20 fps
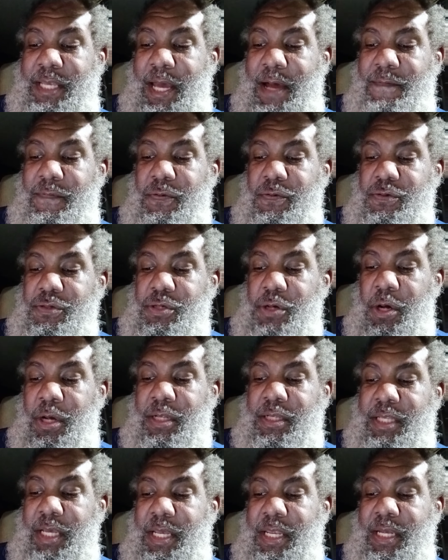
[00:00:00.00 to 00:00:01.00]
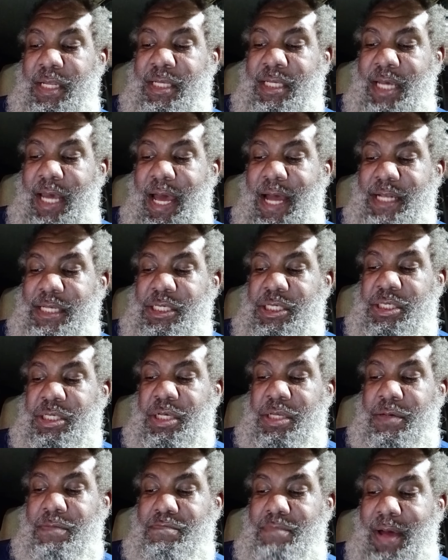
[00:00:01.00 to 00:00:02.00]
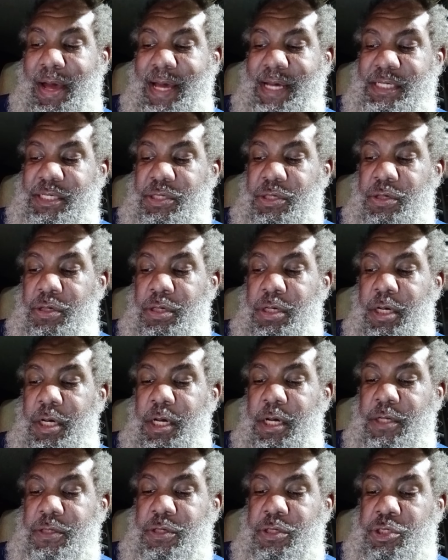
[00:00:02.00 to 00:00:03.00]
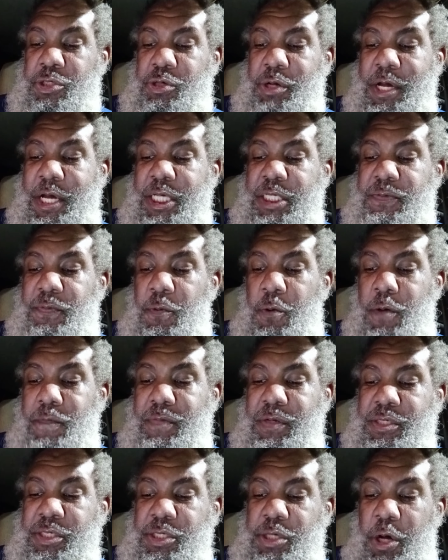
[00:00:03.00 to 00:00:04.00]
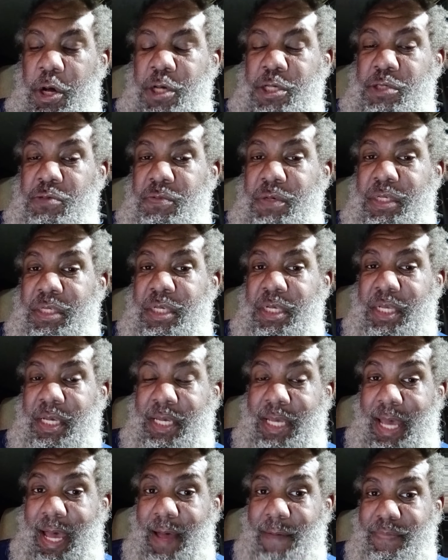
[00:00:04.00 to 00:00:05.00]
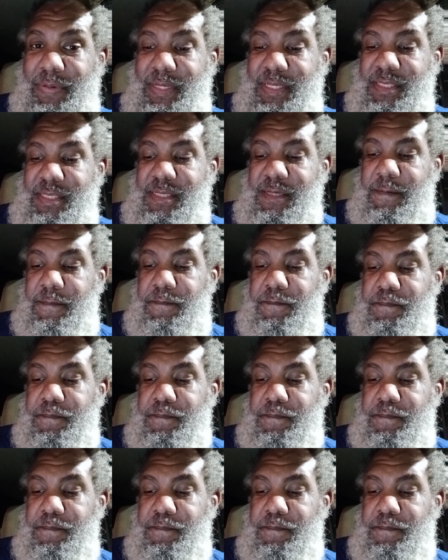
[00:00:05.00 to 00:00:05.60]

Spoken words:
devils are then attached to the master to transform the sorcery to the copies.